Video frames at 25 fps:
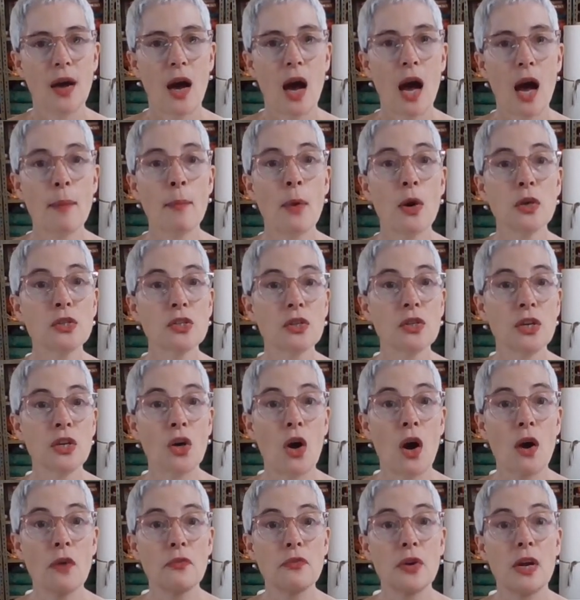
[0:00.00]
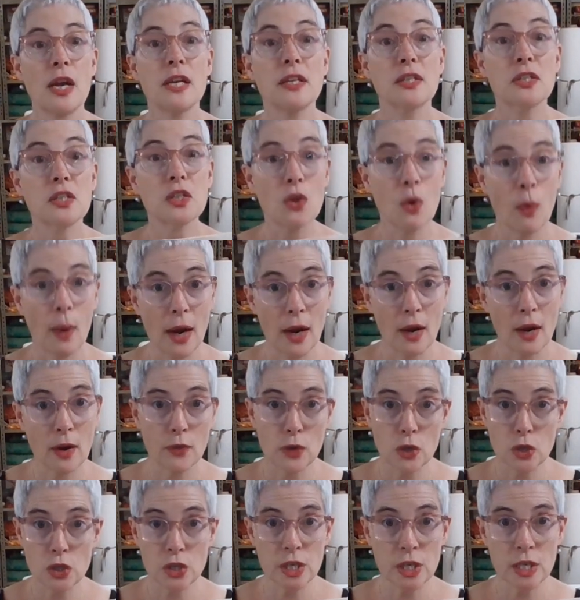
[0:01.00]
I'm also going to offer a square
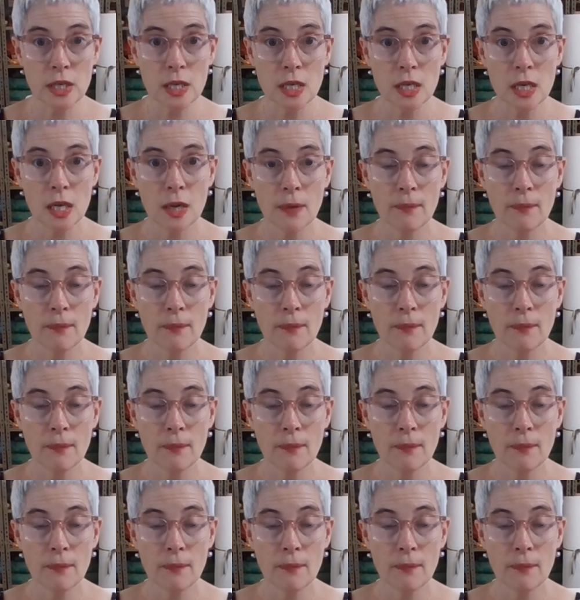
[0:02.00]
version